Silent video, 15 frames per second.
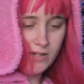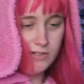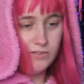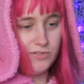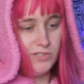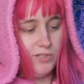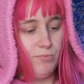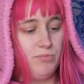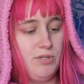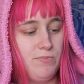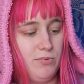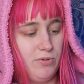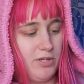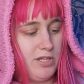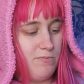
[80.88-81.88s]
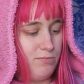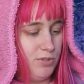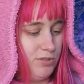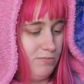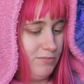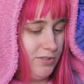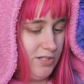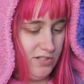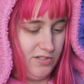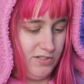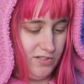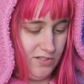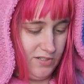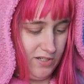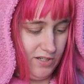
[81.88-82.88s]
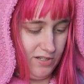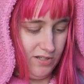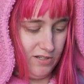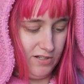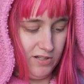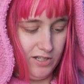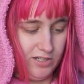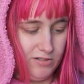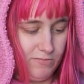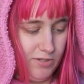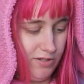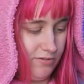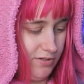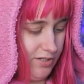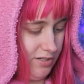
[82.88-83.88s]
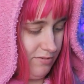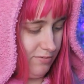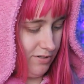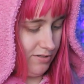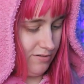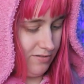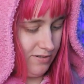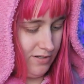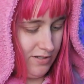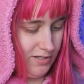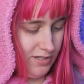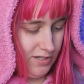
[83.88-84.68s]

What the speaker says: I know some people keep them because they collect them that way, but